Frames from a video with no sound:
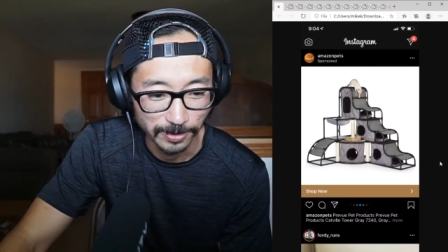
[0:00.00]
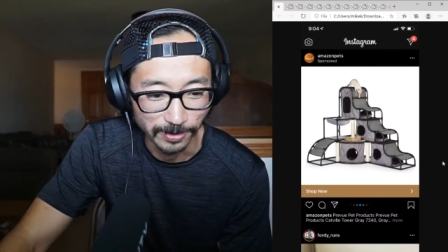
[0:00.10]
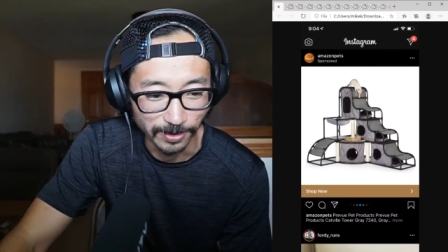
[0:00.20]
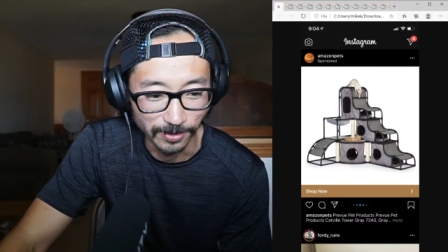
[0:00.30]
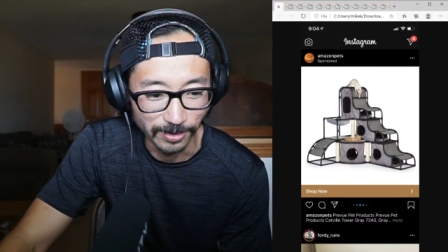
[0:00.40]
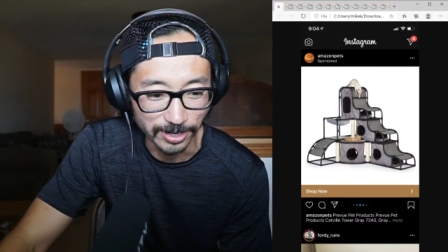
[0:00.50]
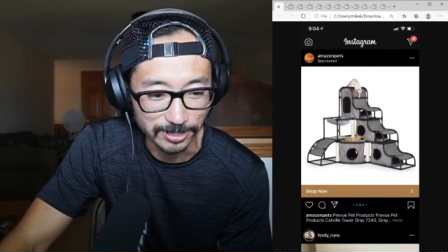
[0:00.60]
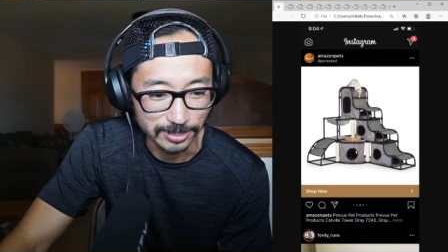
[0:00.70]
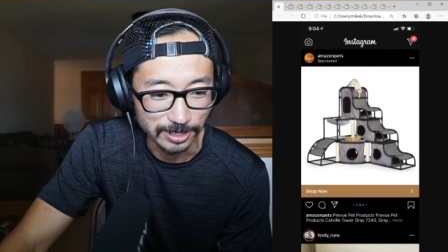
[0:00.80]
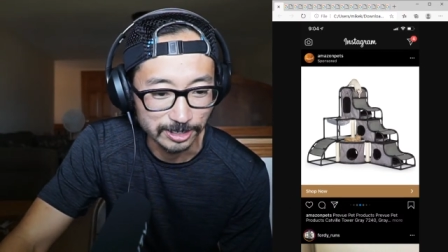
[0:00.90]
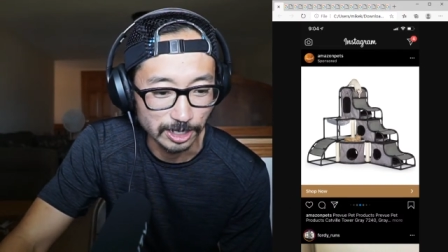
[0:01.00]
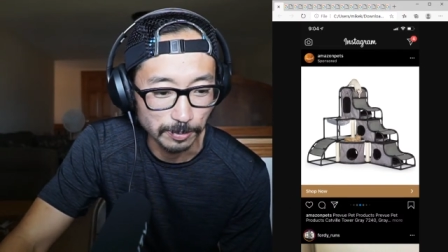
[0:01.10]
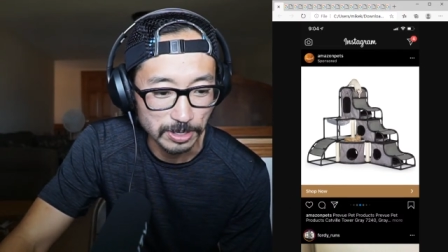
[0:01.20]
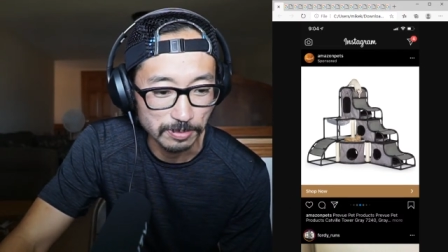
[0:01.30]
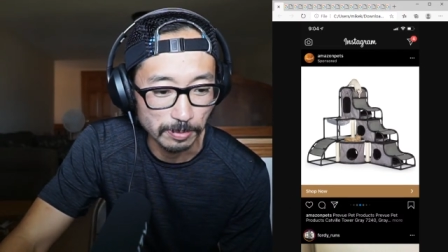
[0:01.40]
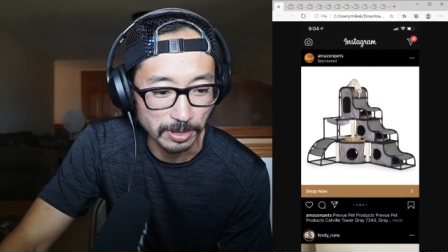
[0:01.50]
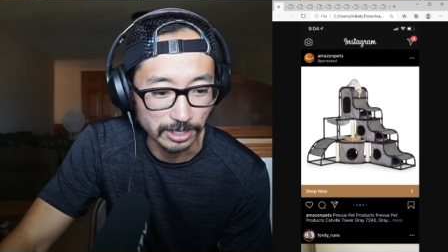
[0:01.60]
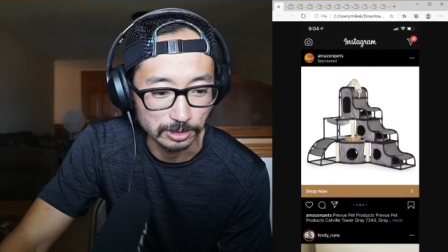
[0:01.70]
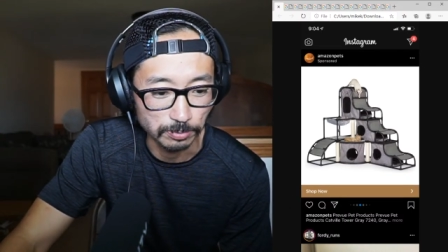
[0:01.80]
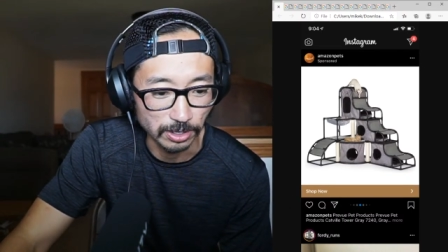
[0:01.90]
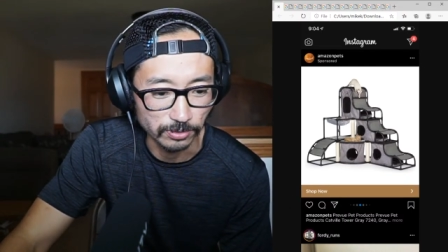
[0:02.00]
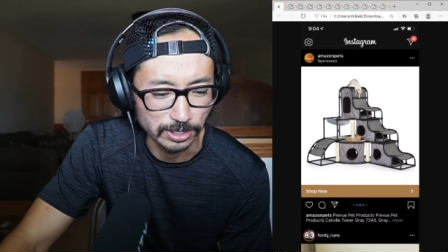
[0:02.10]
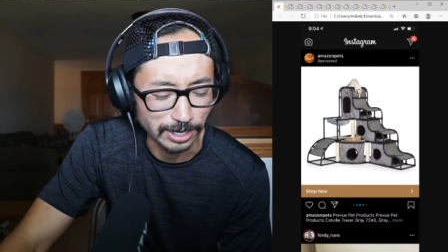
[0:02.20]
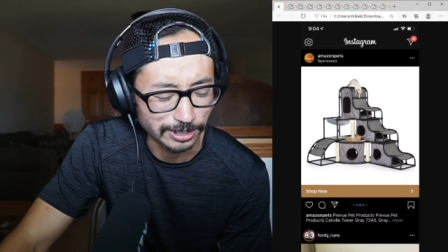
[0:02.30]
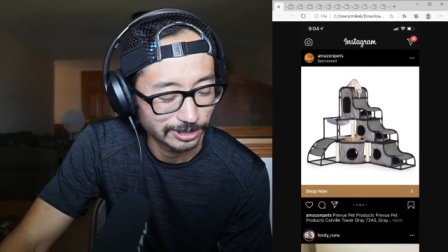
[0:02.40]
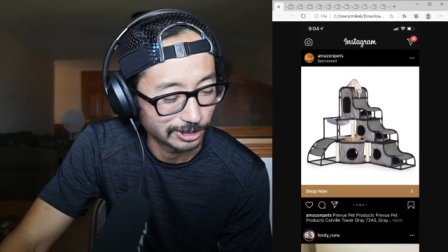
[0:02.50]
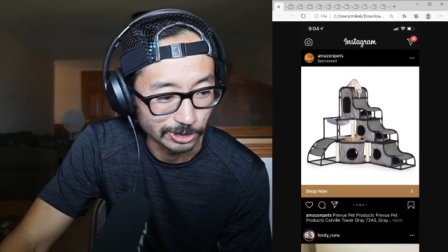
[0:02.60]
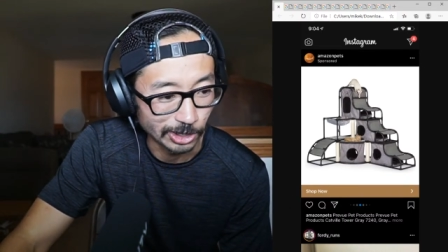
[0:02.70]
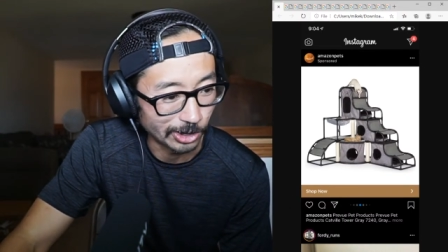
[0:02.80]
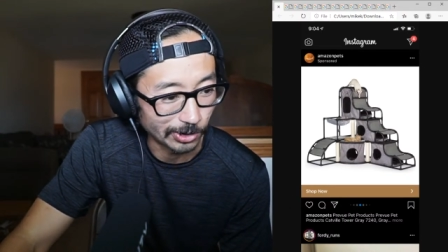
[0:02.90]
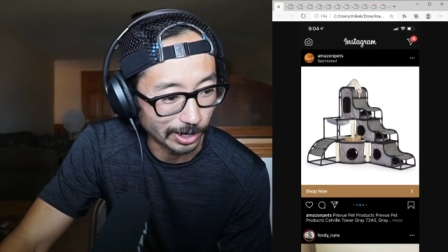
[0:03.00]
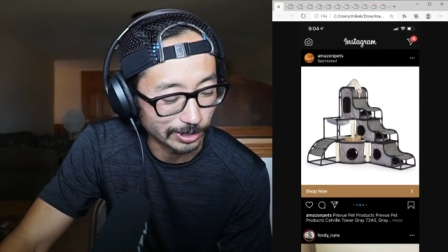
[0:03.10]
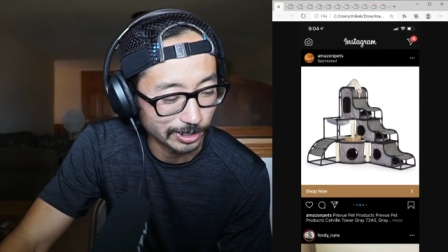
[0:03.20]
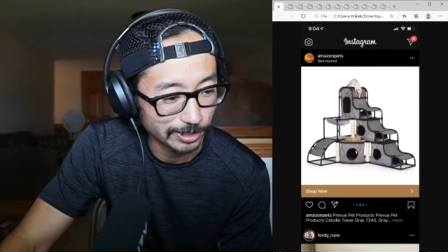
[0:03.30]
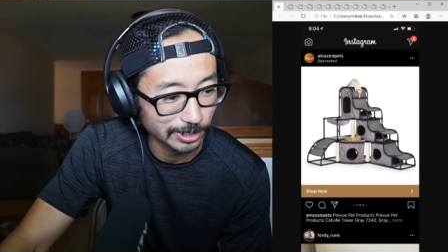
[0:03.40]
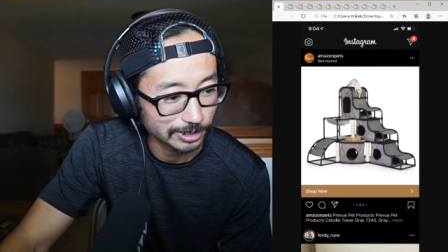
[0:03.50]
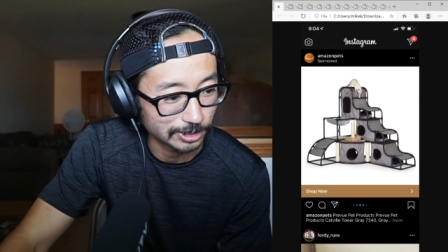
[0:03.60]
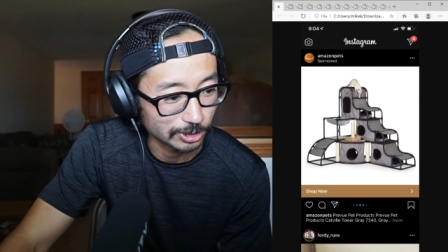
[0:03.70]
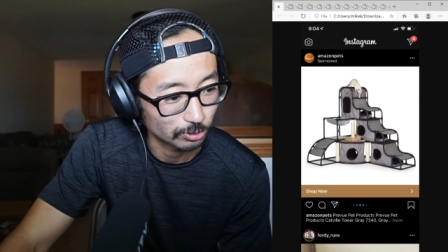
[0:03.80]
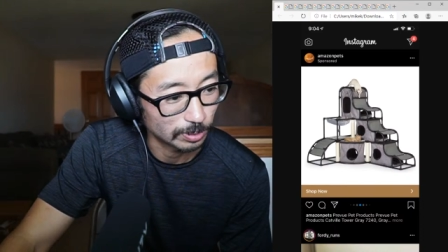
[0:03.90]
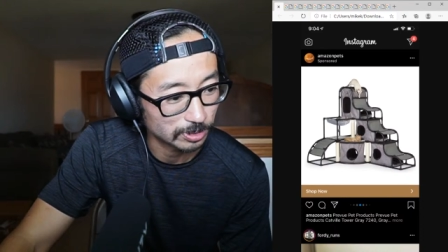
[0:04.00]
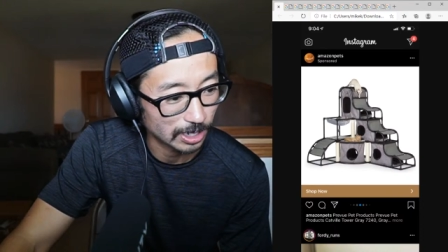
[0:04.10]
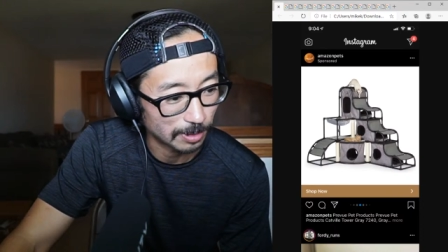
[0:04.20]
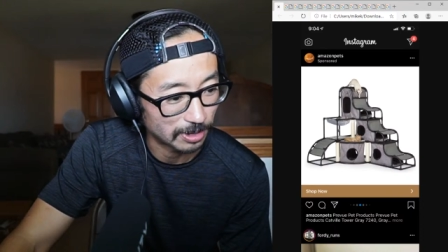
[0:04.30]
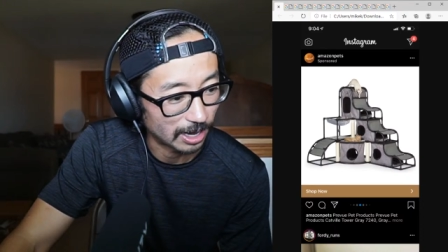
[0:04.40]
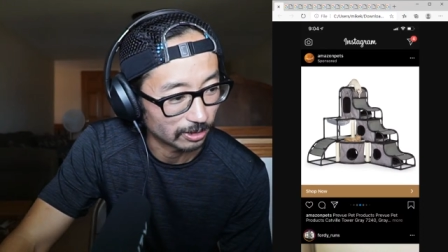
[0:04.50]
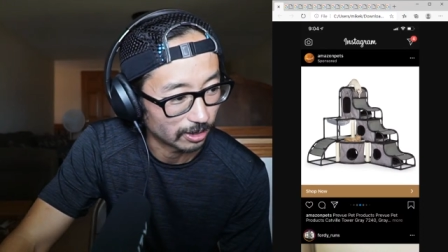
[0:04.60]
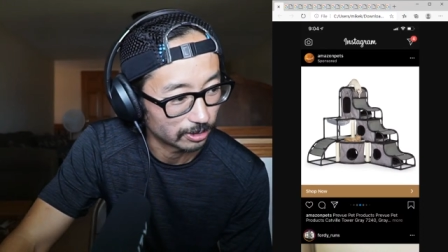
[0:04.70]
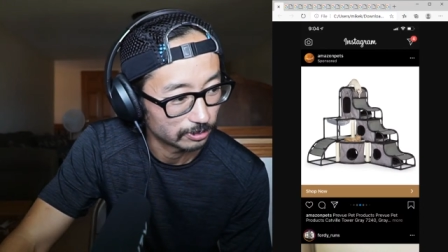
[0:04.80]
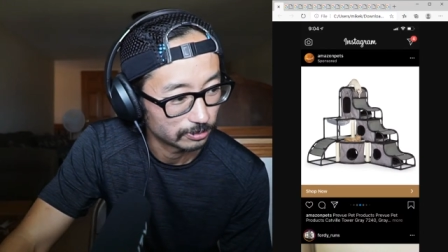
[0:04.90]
All right. Is it a PIBA base? Brett Reed asks. No, I think that's just ripstop nylon.